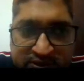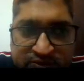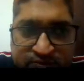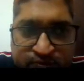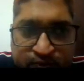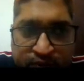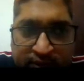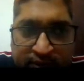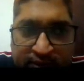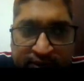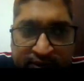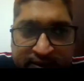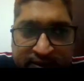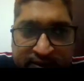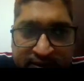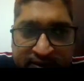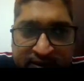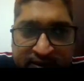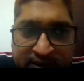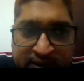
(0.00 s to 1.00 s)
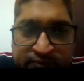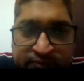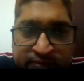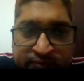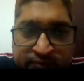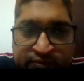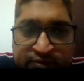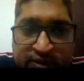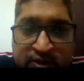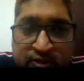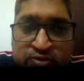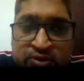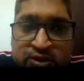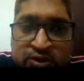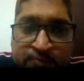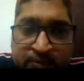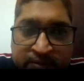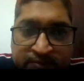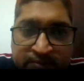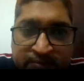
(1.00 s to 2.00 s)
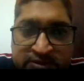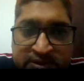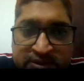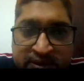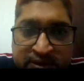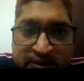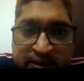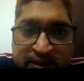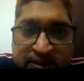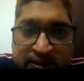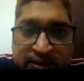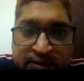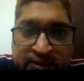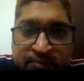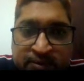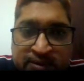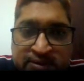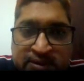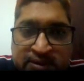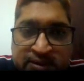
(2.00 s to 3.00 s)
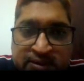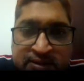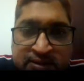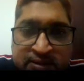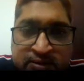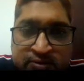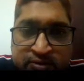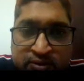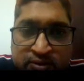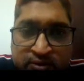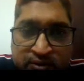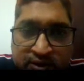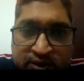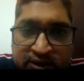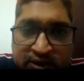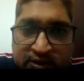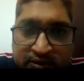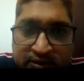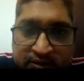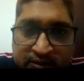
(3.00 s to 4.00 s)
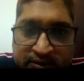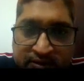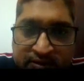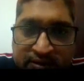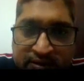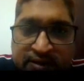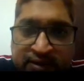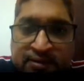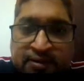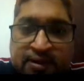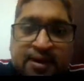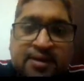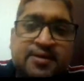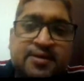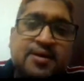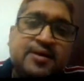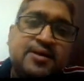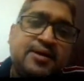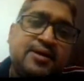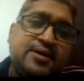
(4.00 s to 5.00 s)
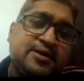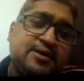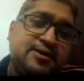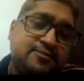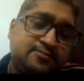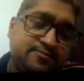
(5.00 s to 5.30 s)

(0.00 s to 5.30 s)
point, anyone without the permission granted by the another authority can write the data.